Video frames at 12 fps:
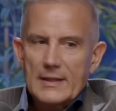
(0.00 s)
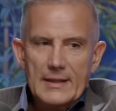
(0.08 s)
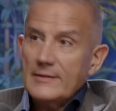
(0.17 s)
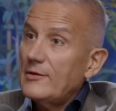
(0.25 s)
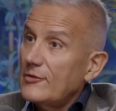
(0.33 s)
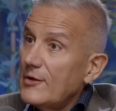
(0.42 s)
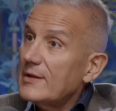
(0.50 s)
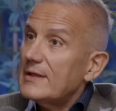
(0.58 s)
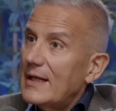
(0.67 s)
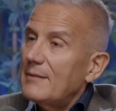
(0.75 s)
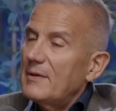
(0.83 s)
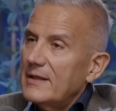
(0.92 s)
And the third
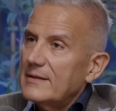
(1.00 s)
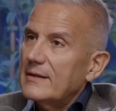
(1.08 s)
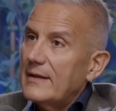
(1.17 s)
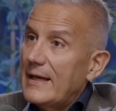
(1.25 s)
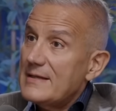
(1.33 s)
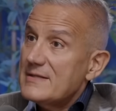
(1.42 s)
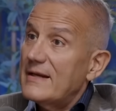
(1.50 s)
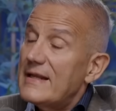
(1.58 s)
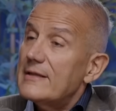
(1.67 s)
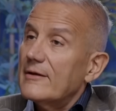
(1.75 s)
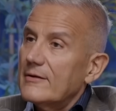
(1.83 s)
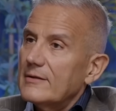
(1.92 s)
element, as a
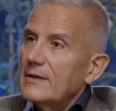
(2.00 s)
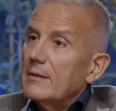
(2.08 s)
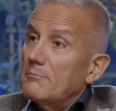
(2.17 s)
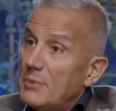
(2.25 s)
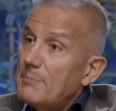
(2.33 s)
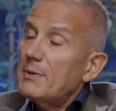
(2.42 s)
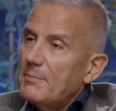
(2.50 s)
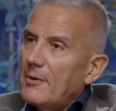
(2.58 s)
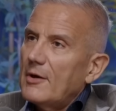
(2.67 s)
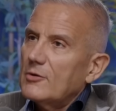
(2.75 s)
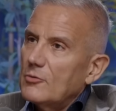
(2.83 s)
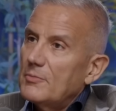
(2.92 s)
leader, be
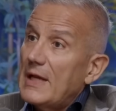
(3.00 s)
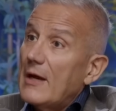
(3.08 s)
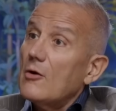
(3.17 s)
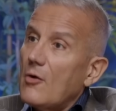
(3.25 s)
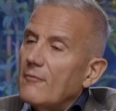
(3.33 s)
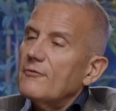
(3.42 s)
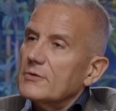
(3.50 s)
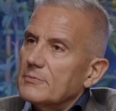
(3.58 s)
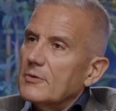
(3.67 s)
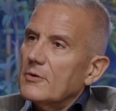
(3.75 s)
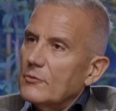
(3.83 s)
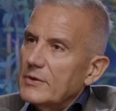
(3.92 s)
prepared to be
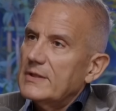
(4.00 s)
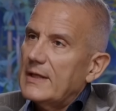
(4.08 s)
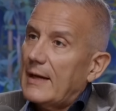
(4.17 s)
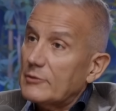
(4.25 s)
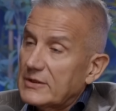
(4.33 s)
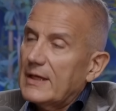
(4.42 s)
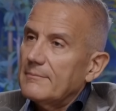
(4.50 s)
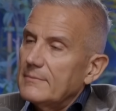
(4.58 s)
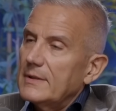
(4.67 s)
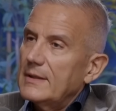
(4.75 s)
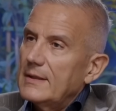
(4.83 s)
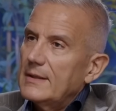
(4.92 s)
uncomfortable with the outcome.
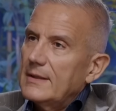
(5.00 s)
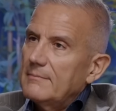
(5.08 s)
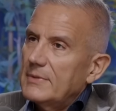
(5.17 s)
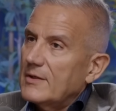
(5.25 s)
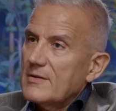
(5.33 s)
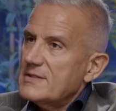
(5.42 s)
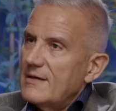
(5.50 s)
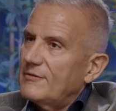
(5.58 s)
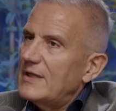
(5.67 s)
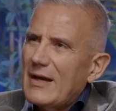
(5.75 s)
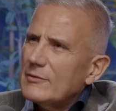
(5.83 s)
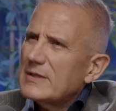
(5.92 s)
Because if
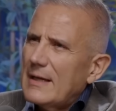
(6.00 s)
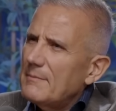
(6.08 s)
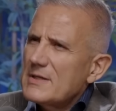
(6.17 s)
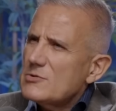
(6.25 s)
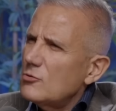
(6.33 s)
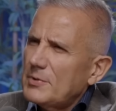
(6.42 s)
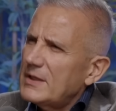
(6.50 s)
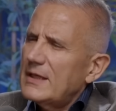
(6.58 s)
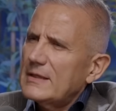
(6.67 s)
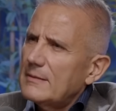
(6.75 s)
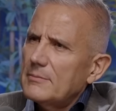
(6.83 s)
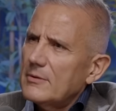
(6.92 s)
the outcome is too
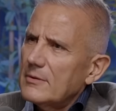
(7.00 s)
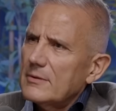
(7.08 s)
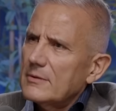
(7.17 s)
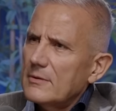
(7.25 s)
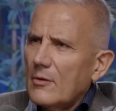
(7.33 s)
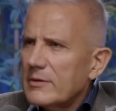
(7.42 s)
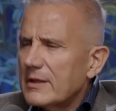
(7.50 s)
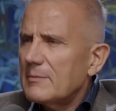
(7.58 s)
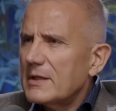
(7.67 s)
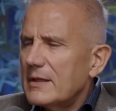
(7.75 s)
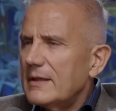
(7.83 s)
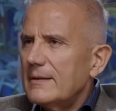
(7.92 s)
predictable,
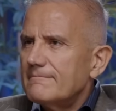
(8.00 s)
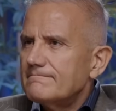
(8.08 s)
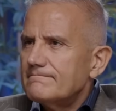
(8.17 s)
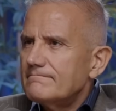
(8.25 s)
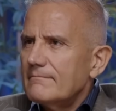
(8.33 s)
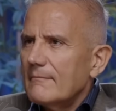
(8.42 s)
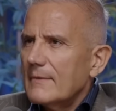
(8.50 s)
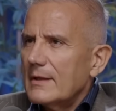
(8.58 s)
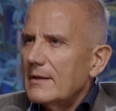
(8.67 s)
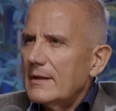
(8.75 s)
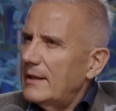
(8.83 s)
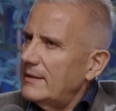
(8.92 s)
ultimately,
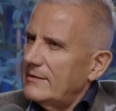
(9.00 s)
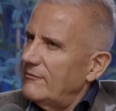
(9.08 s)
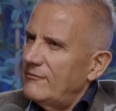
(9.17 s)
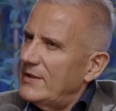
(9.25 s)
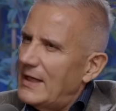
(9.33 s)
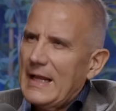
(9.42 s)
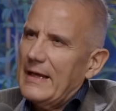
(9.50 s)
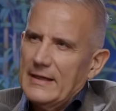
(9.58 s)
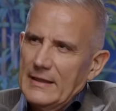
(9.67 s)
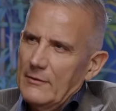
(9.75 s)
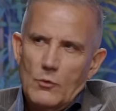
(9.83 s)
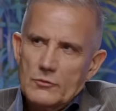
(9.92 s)
it very
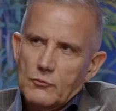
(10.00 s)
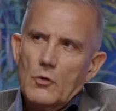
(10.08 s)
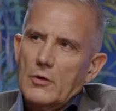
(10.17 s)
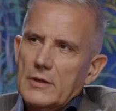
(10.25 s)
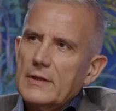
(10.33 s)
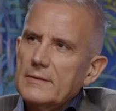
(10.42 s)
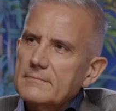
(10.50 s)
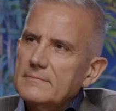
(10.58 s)
likely won't work.